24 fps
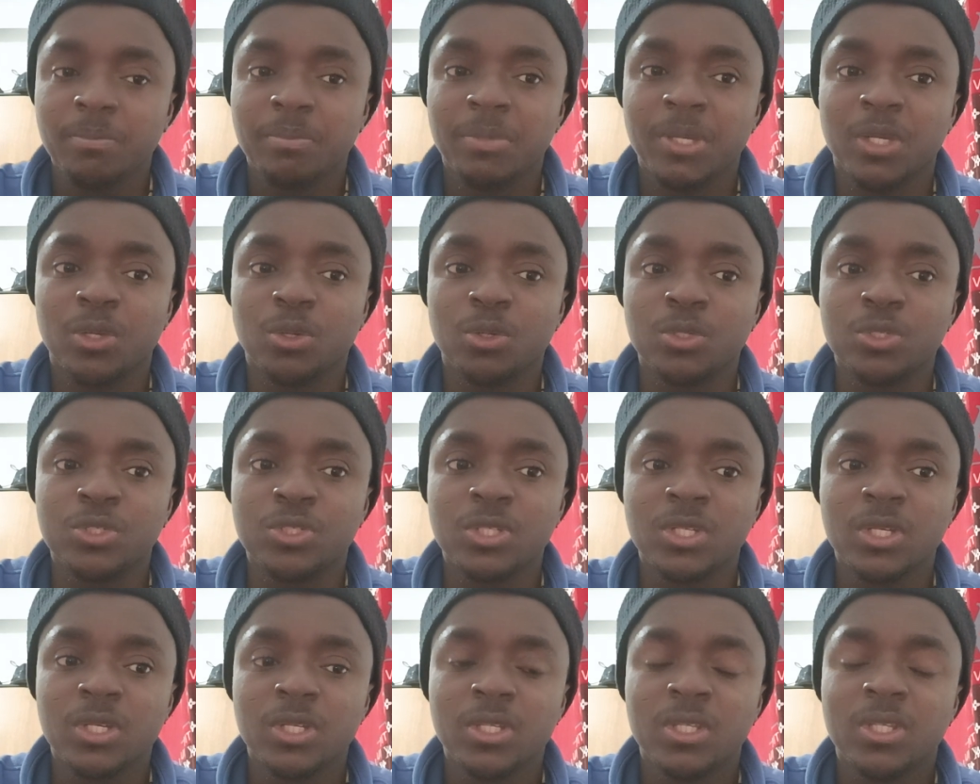
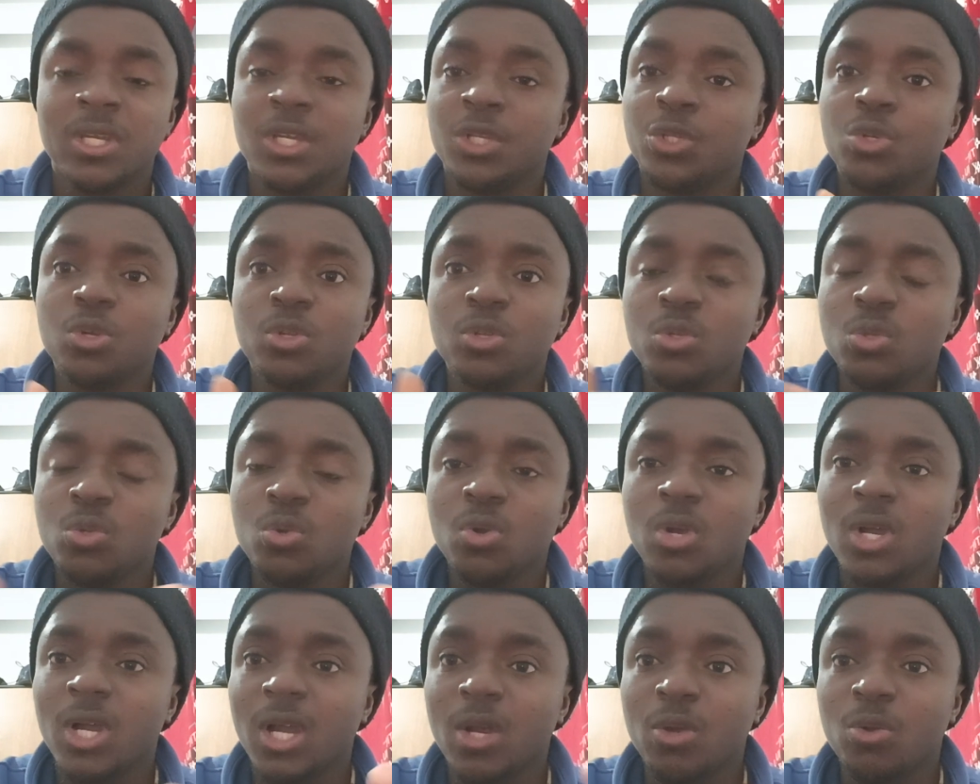because they don't
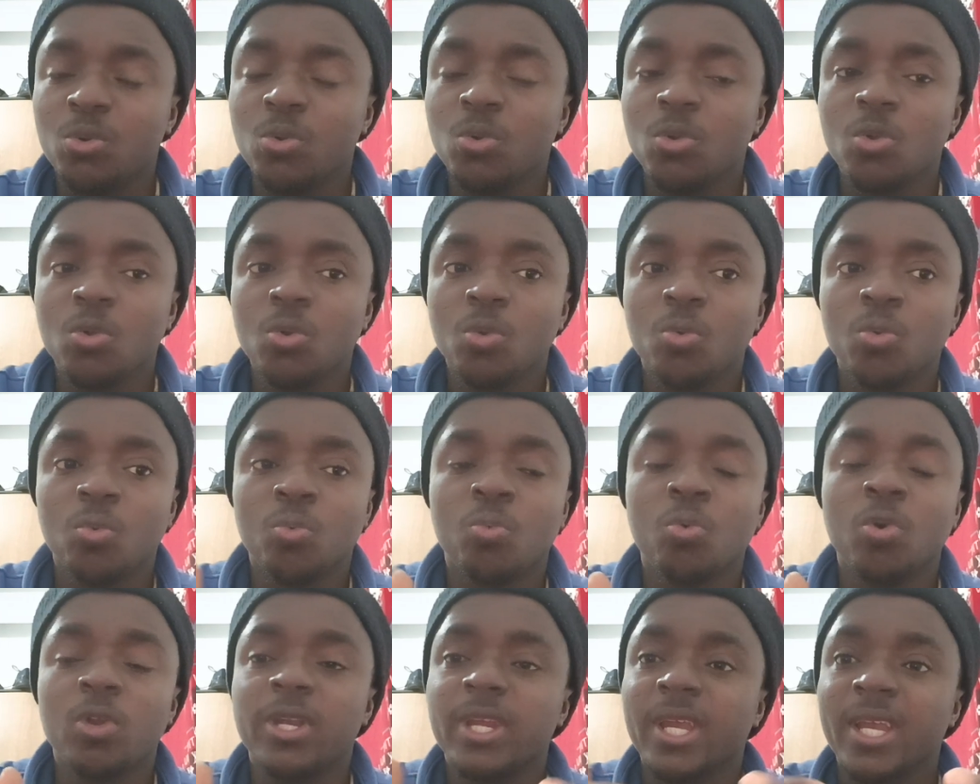know how,
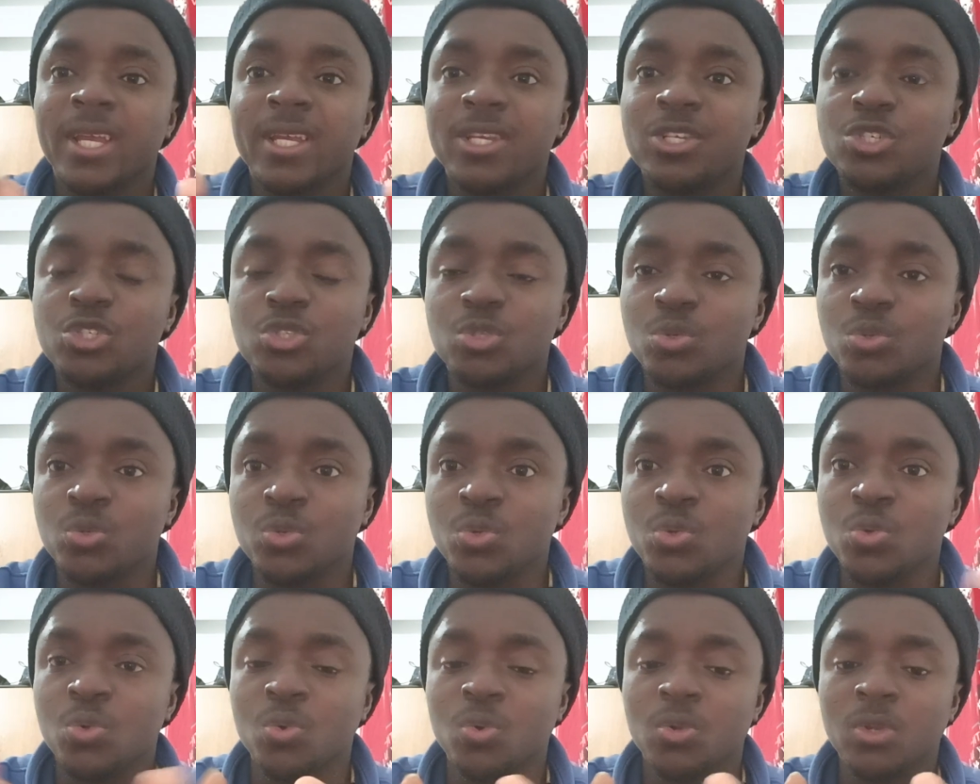what else to
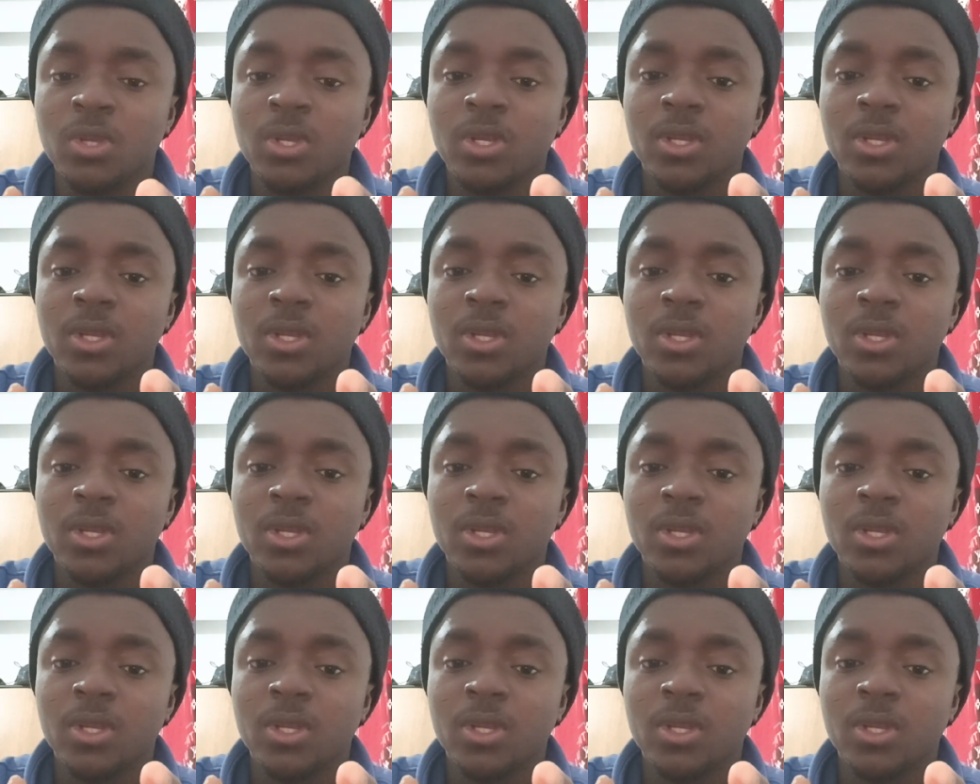do.